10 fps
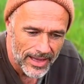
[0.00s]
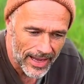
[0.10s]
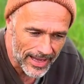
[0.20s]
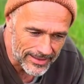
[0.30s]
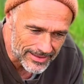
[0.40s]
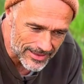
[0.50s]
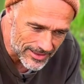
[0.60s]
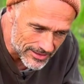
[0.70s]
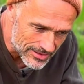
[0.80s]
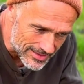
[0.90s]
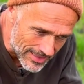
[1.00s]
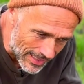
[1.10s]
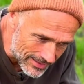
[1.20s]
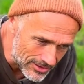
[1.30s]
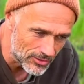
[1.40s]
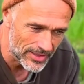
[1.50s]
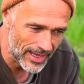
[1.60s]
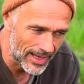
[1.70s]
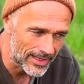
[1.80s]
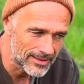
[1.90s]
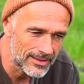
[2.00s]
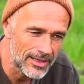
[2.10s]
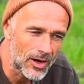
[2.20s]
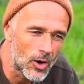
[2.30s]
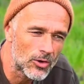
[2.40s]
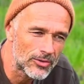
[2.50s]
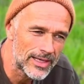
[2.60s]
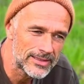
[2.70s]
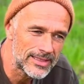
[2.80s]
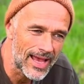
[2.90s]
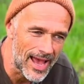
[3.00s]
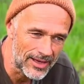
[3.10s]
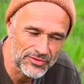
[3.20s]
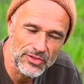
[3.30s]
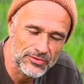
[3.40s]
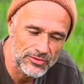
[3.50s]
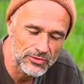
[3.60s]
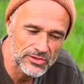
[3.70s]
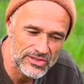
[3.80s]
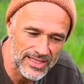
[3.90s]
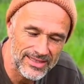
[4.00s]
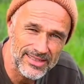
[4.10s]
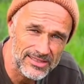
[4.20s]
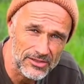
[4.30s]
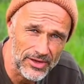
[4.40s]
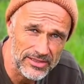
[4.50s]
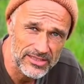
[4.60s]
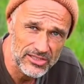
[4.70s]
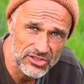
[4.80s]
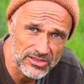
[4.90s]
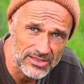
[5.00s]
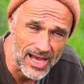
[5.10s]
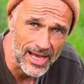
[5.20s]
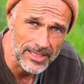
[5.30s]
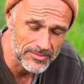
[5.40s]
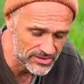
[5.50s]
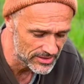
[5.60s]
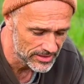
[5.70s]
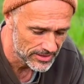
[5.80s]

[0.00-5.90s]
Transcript: and that you can already have your fruits in these transition times.